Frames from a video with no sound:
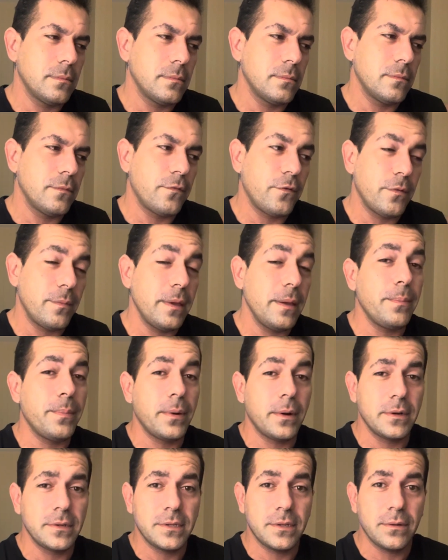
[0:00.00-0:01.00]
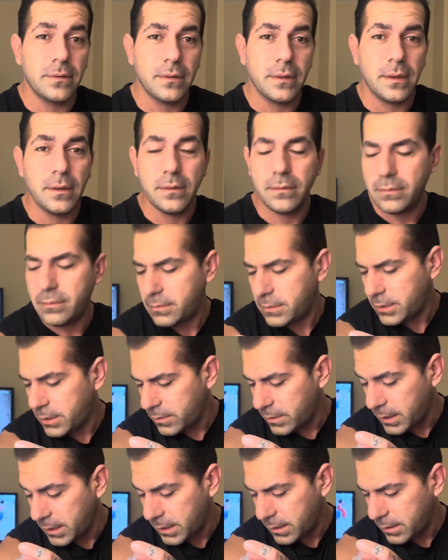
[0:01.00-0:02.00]
For me personally,
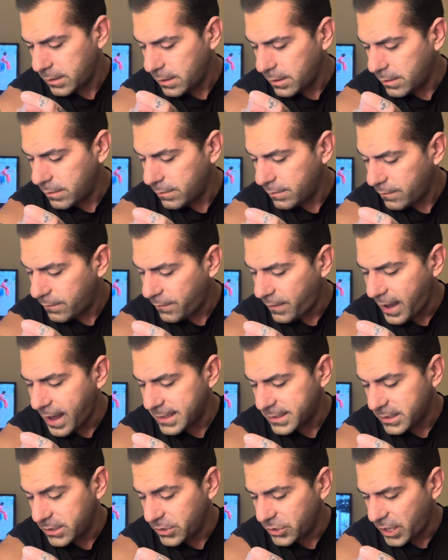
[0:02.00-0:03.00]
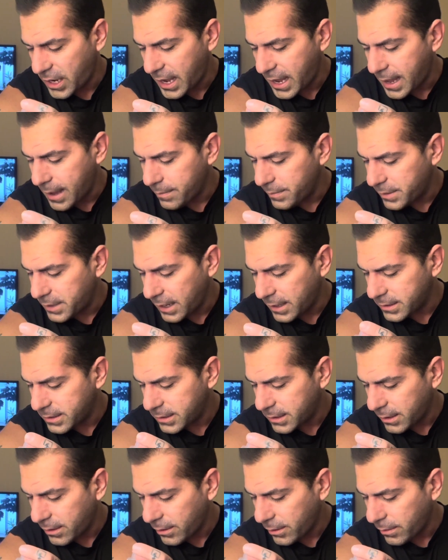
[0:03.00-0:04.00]
doing a fast jab tends
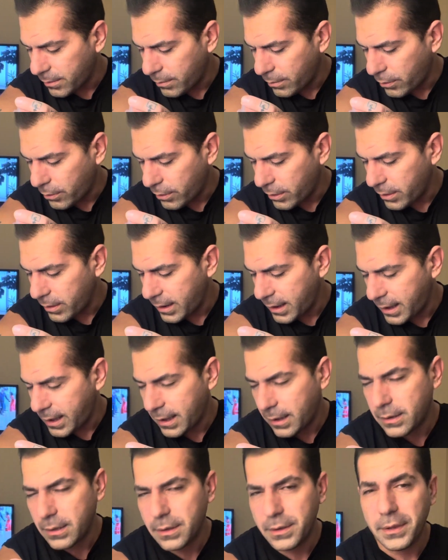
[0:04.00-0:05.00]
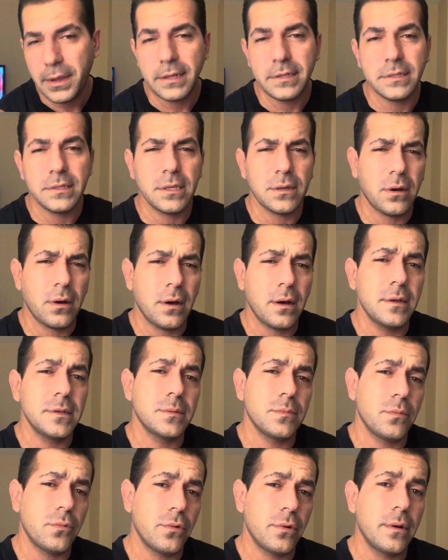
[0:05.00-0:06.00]
to hurt more, and it tends to cause
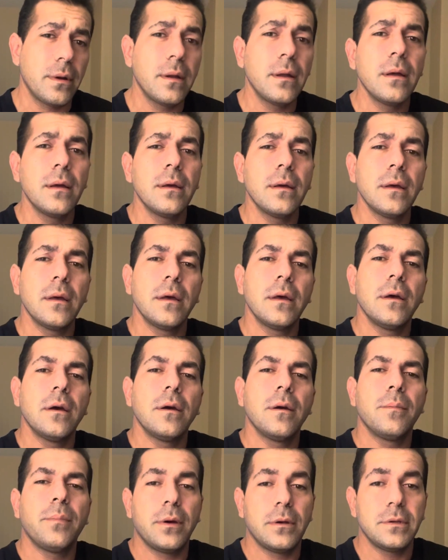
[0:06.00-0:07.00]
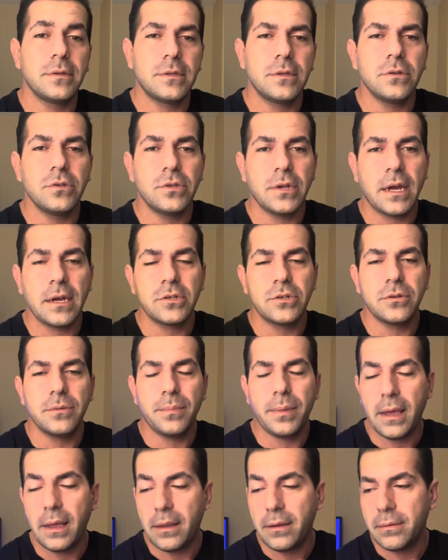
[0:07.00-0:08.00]
more post-injection
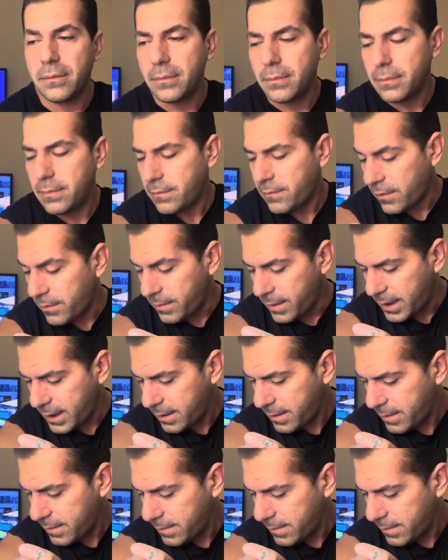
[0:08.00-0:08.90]
pain for me.